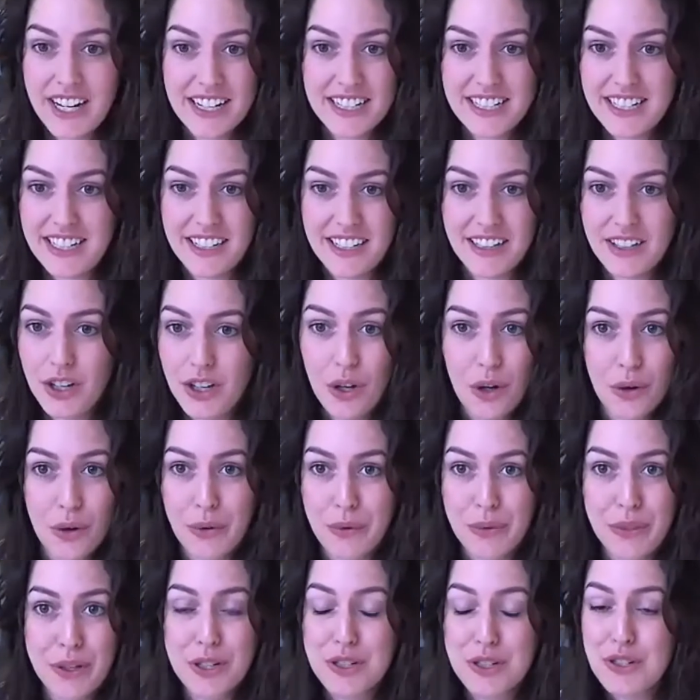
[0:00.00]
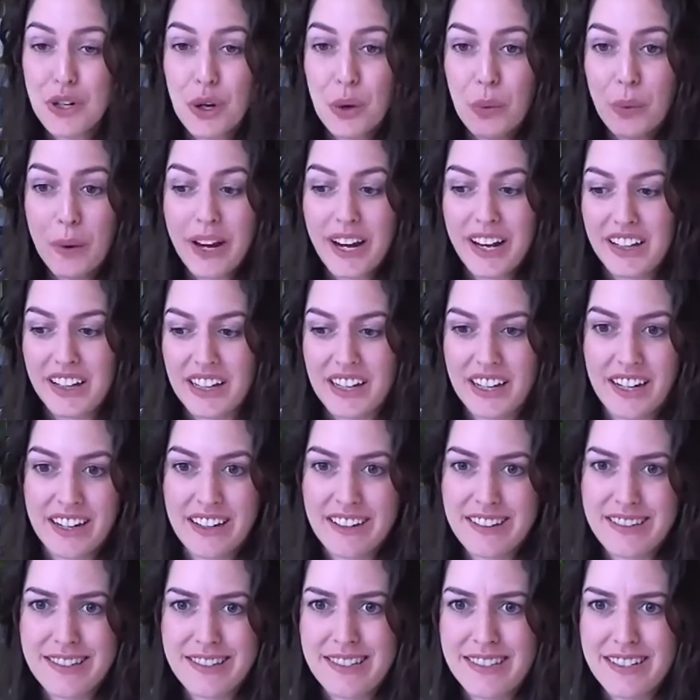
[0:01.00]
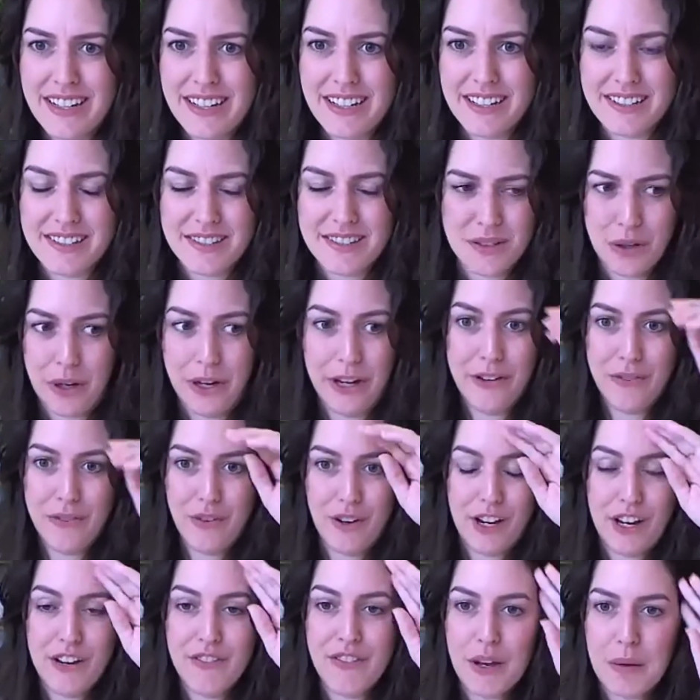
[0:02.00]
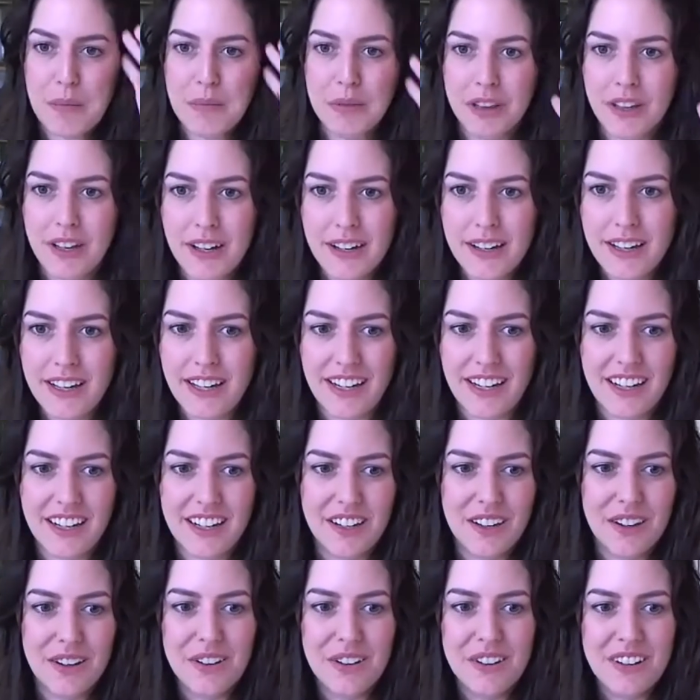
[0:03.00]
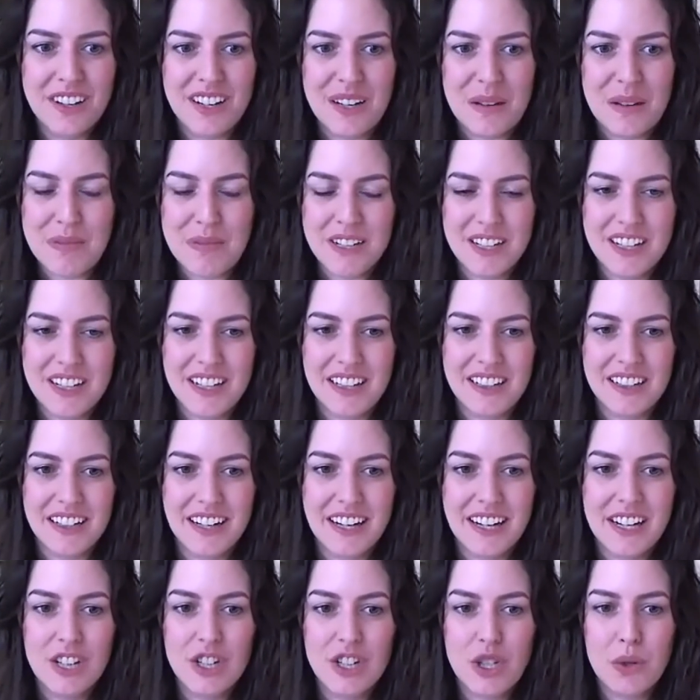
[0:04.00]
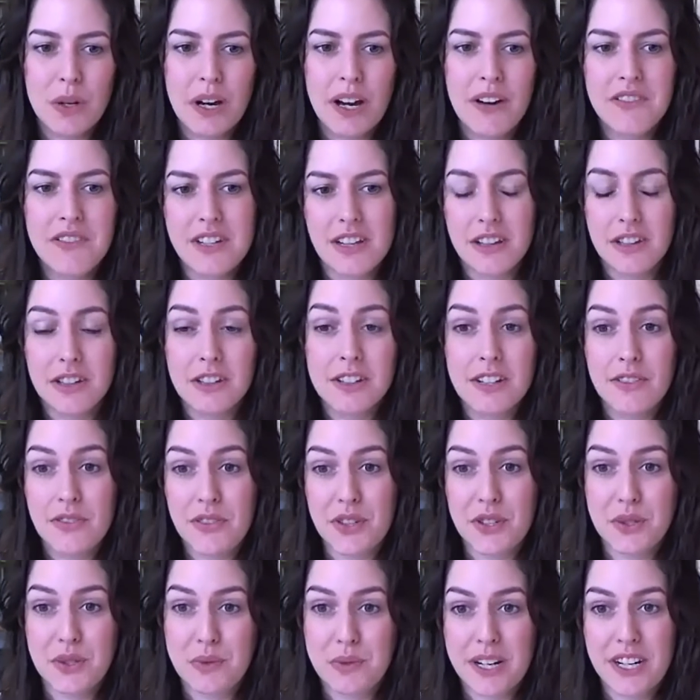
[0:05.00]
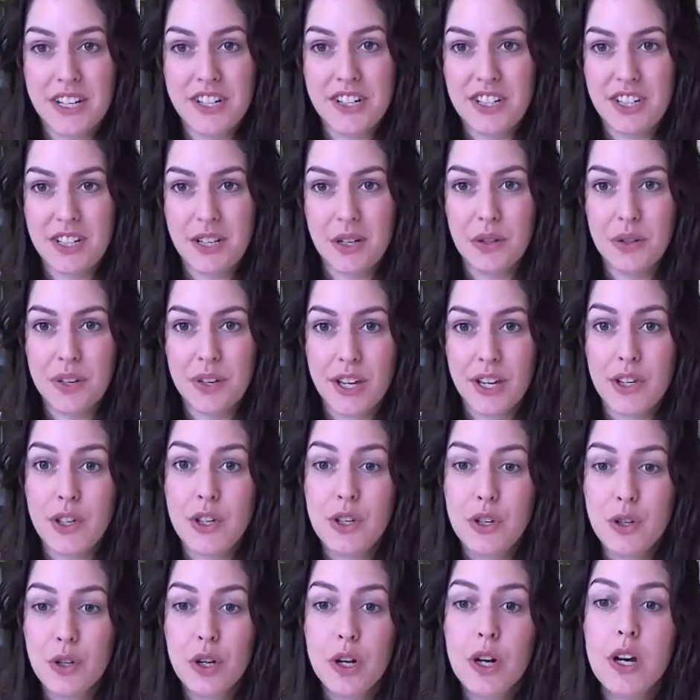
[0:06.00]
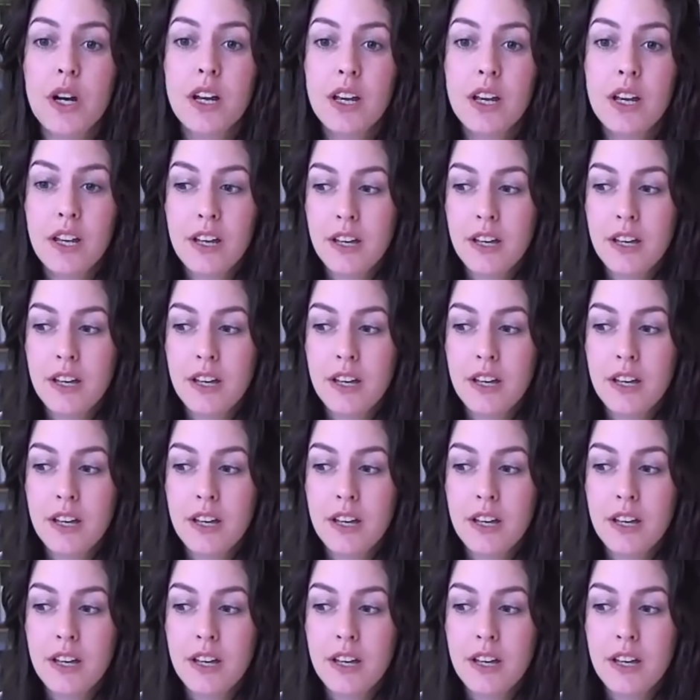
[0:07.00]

eighteen. No, there's no way. Like I get six or if, if I'm lucky, you know, and right. I'm thinking like, you have to look at this ratio, like your